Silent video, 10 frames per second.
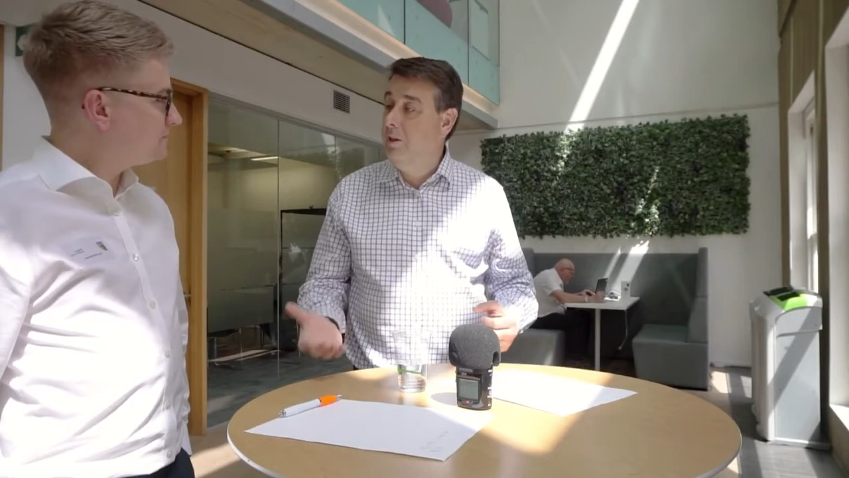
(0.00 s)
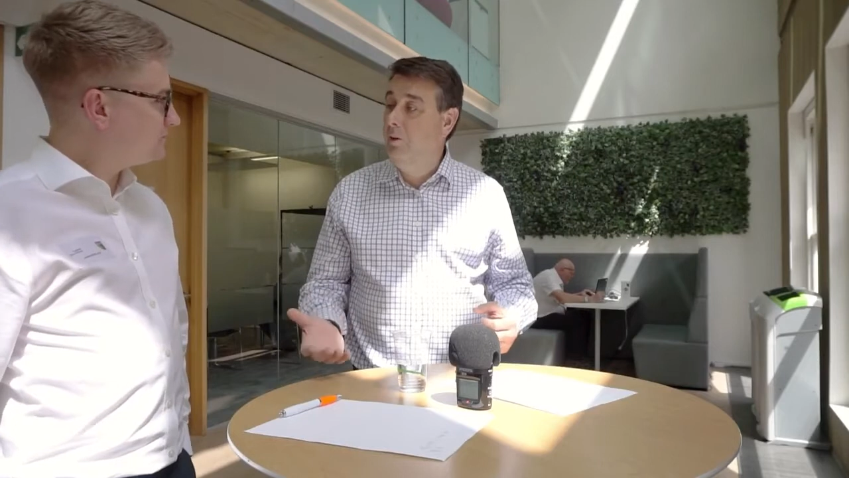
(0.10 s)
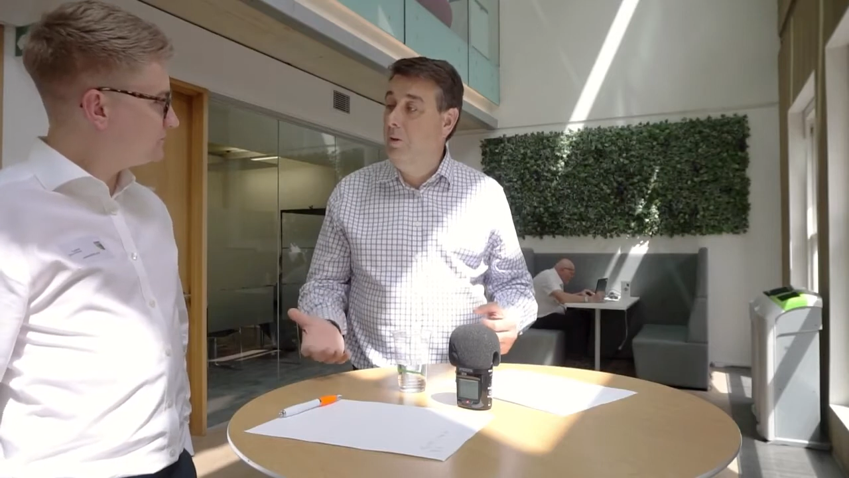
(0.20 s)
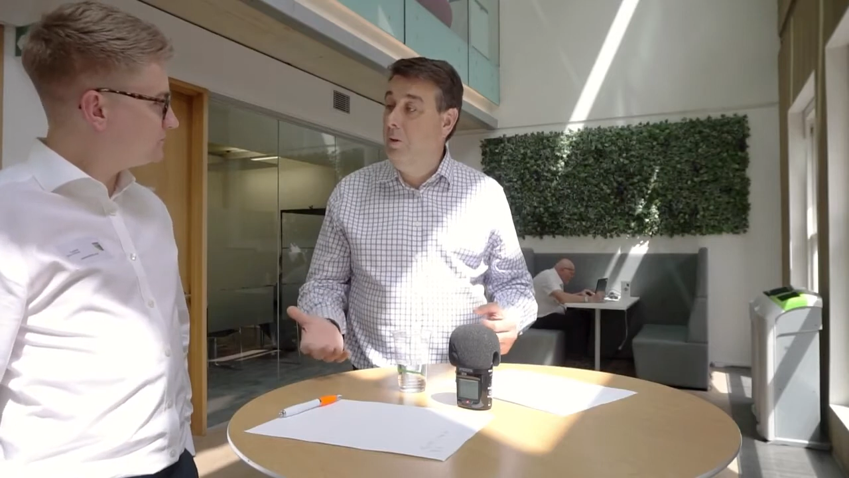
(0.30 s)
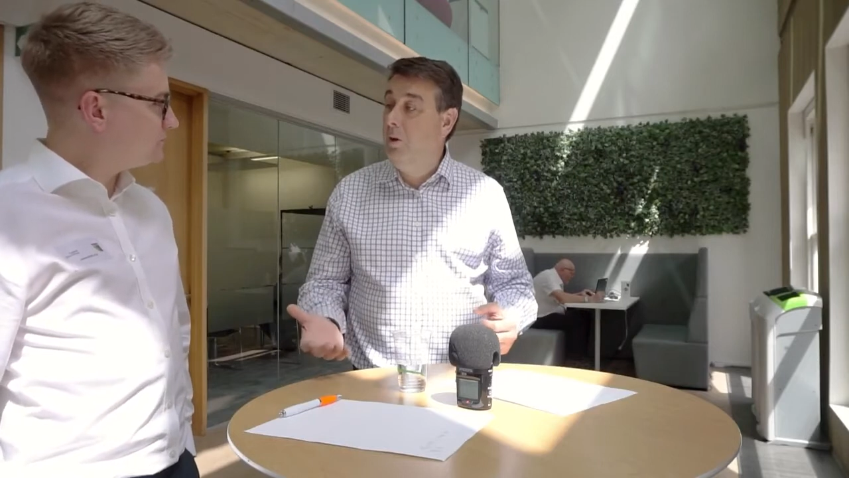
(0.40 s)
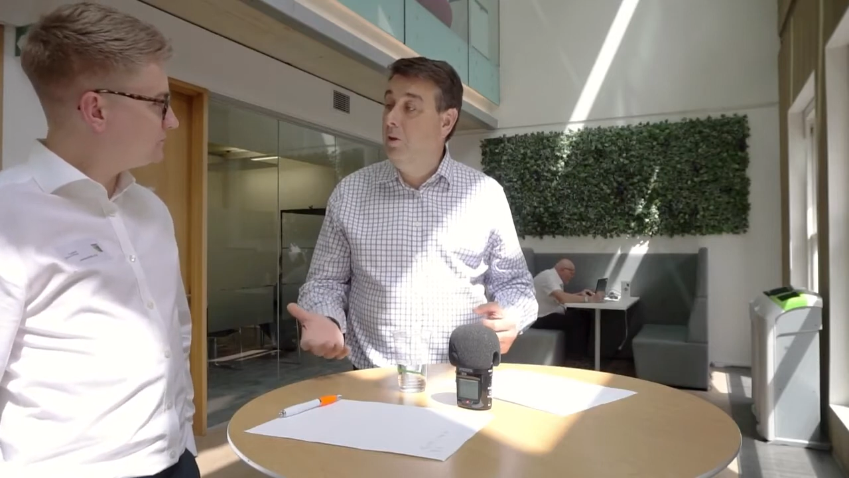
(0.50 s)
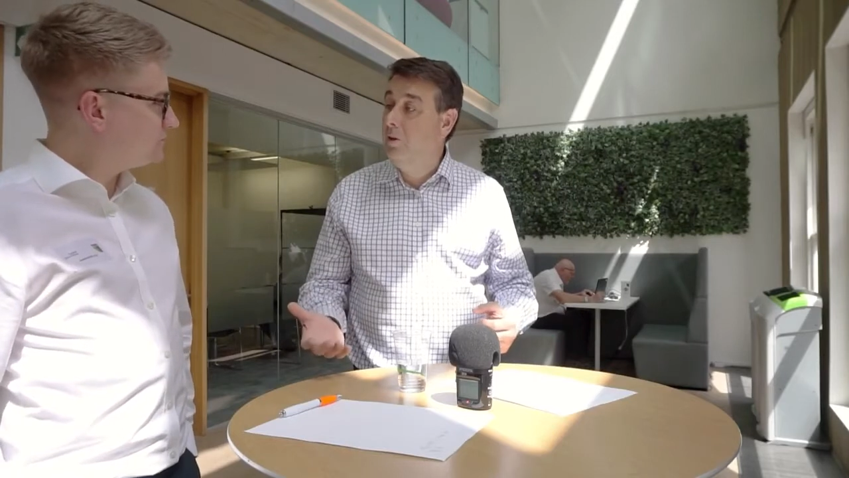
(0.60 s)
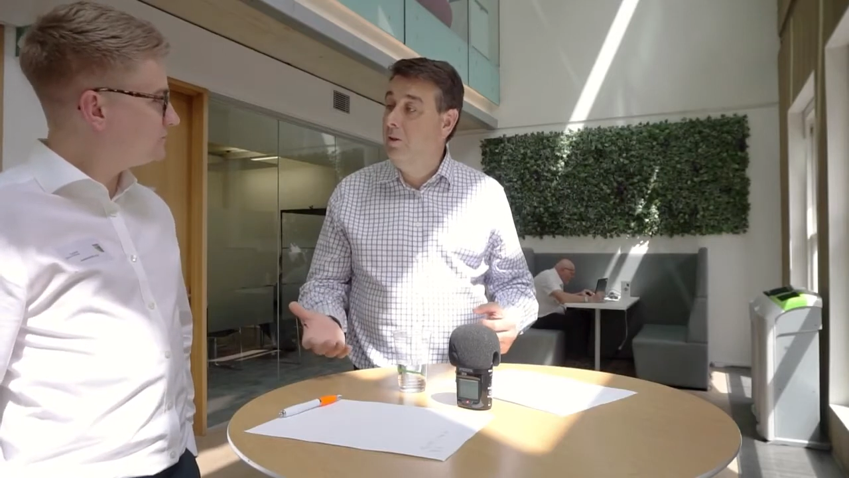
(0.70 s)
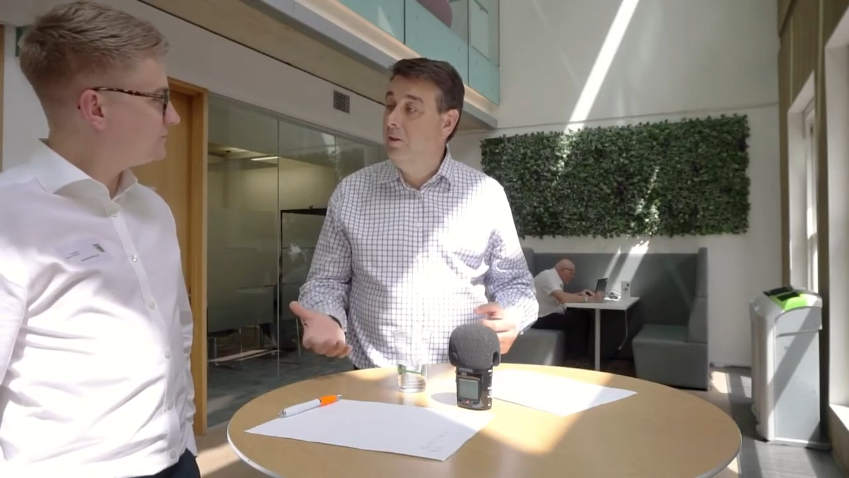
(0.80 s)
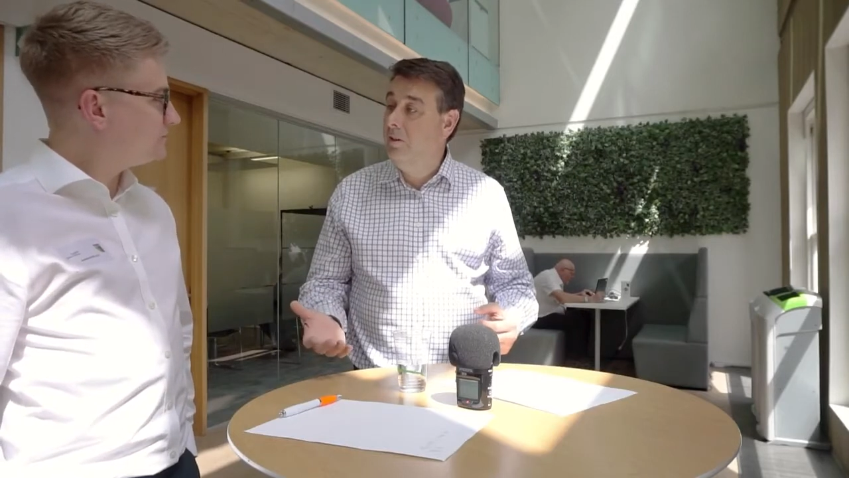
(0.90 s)
it going to
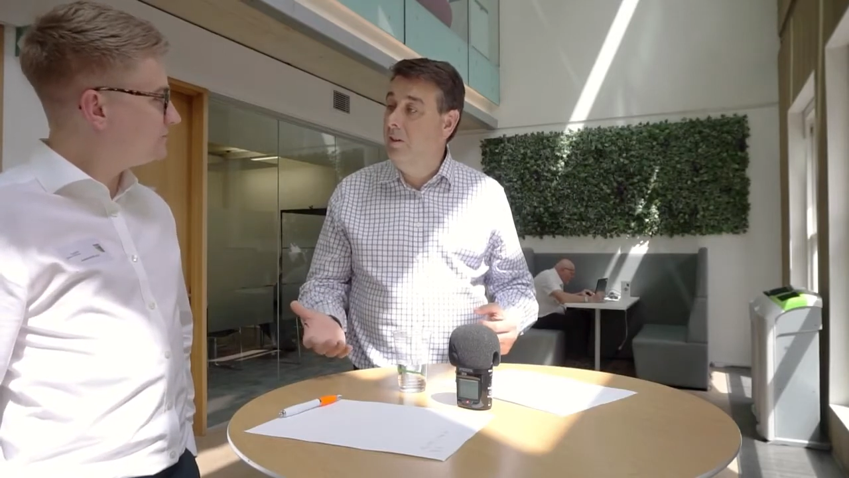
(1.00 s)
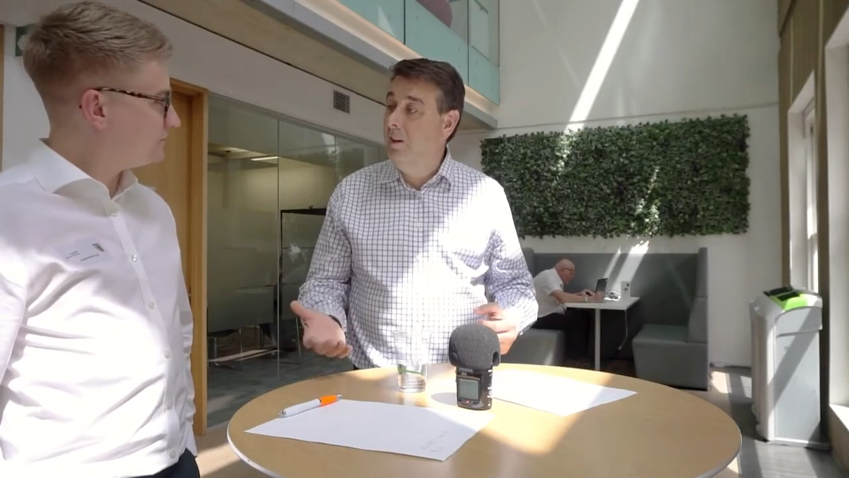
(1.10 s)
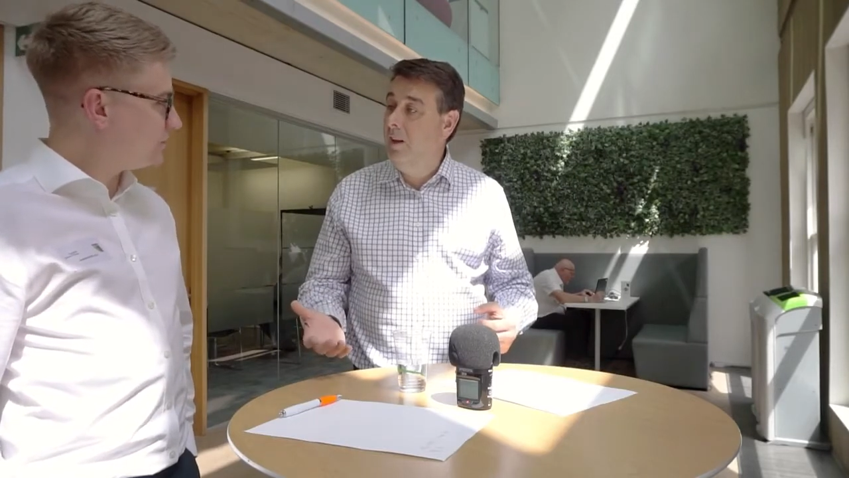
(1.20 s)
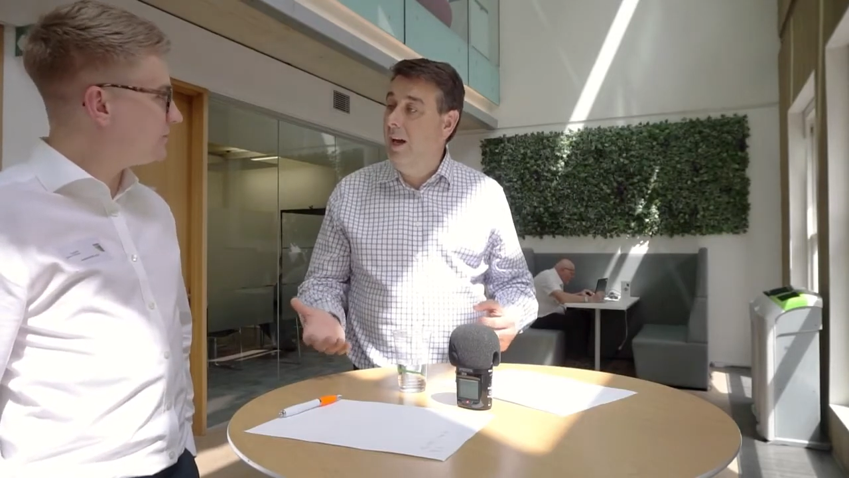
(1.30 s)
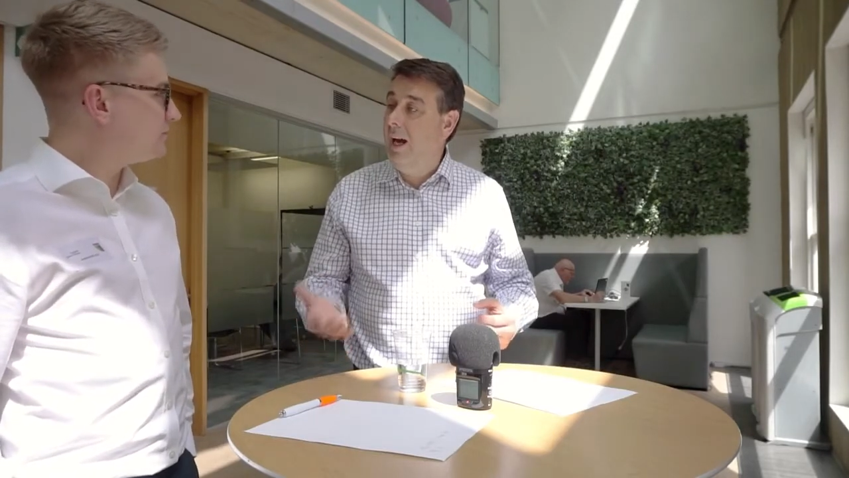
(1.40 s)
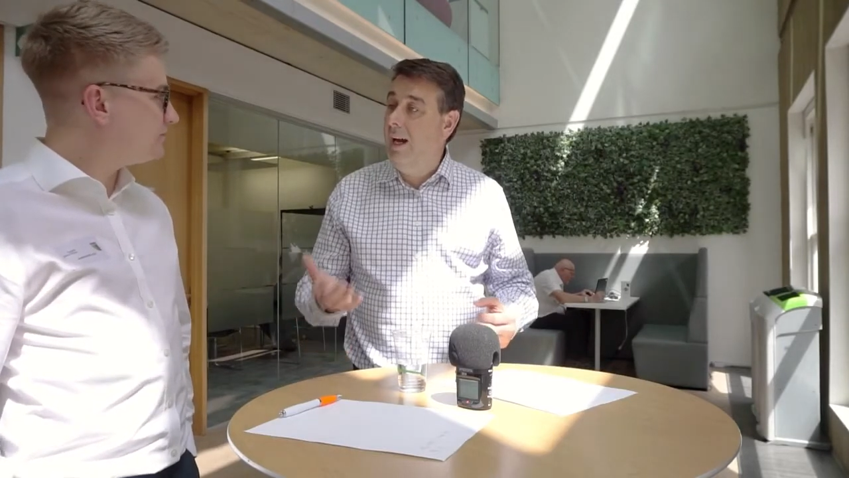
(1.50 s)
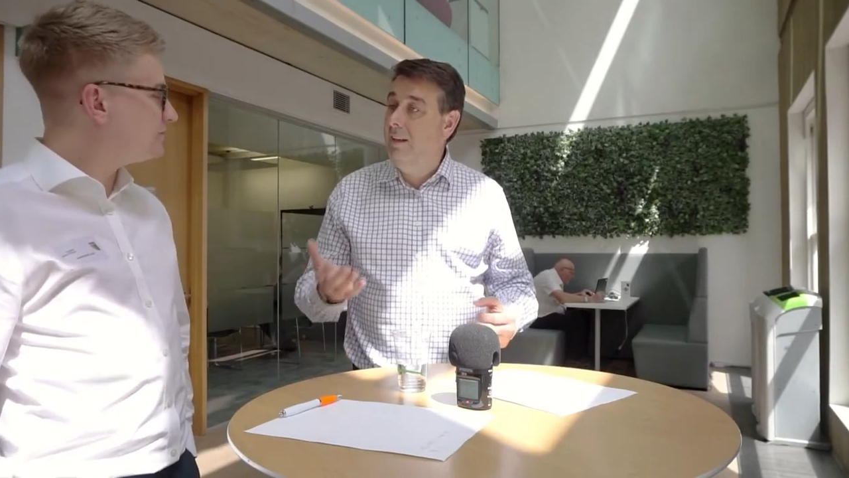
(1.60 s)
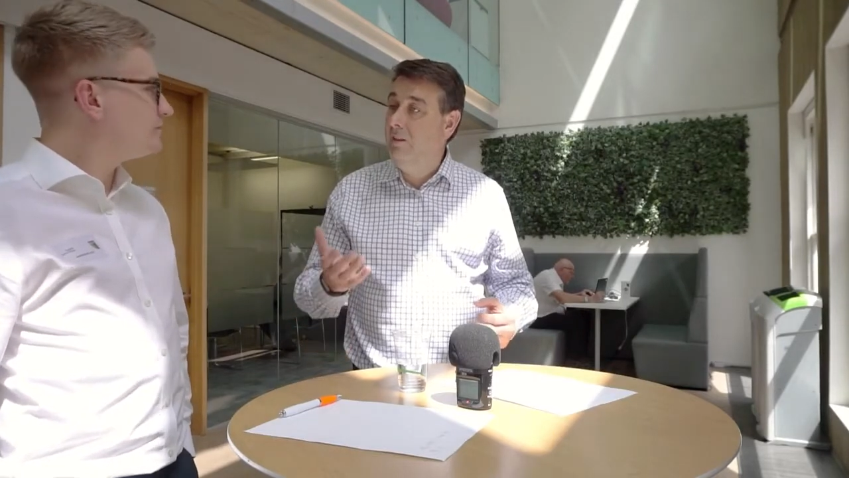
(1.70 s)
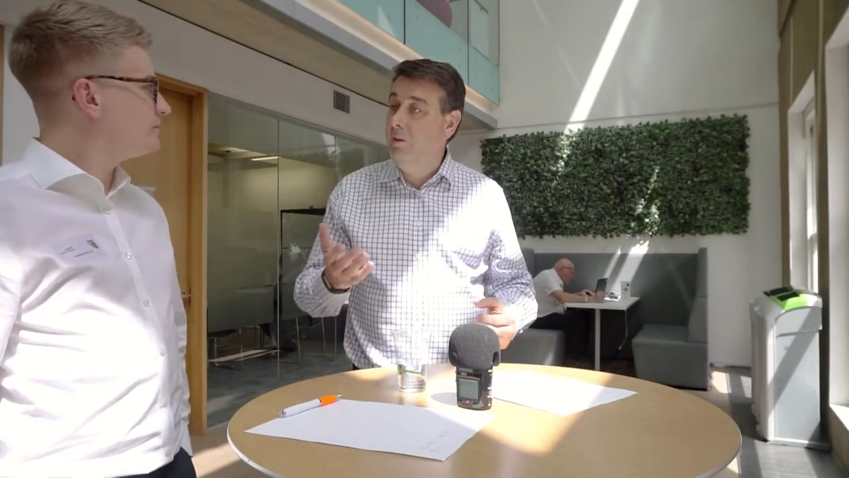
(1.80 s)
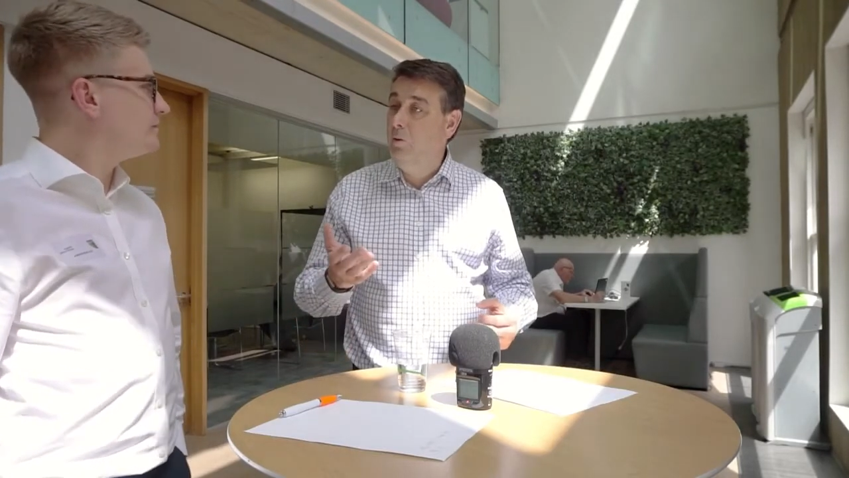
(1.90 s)
report?
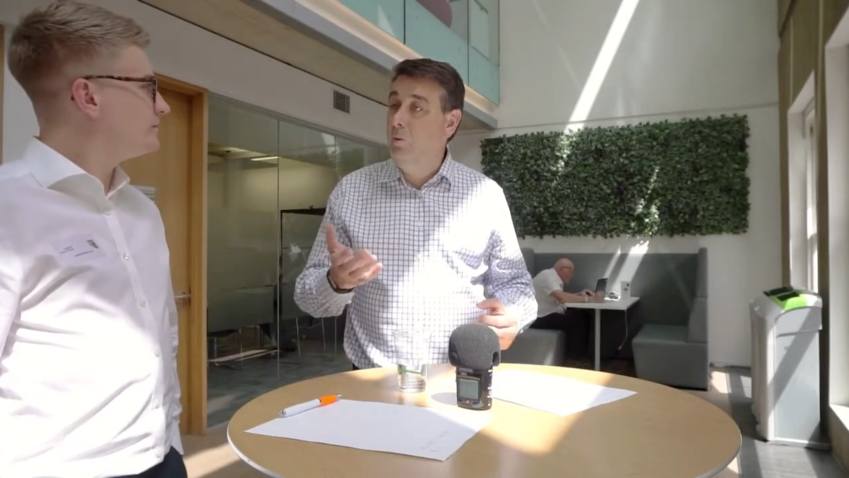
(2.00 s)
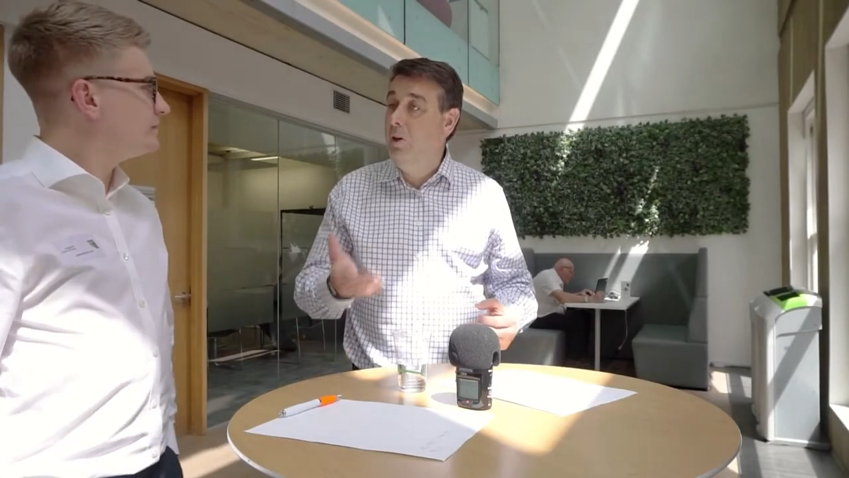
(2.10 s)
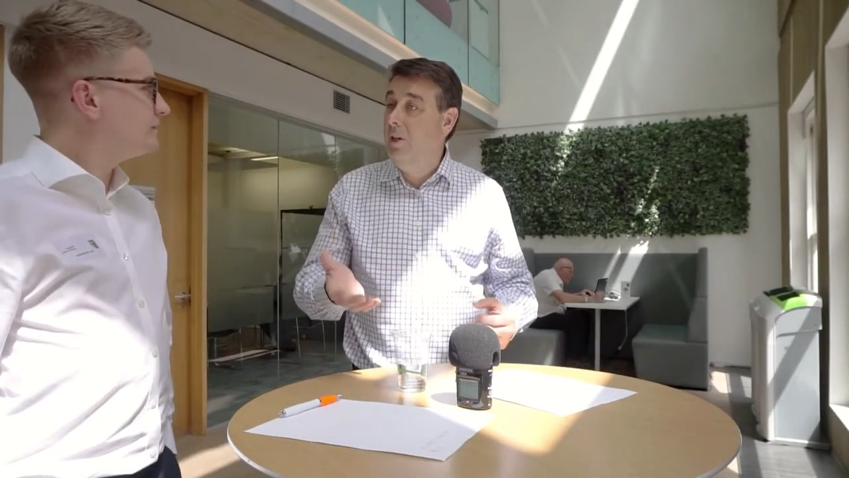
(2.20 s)
And what are